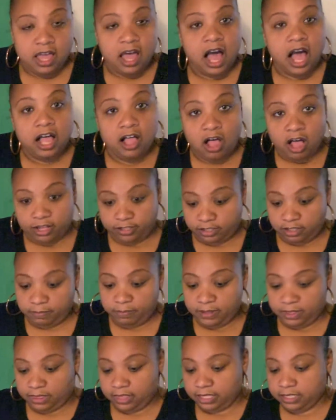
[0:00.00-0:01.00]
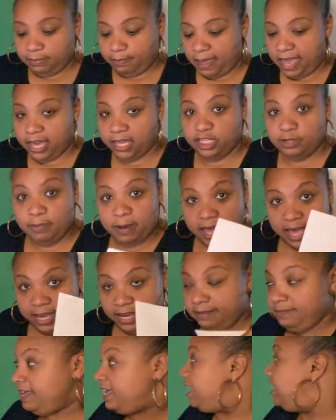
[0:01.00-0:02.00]
I'll also put this page
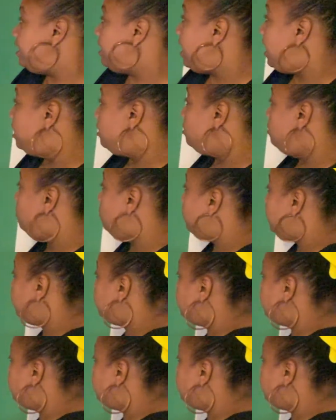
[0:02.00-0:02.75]
behind me in case you want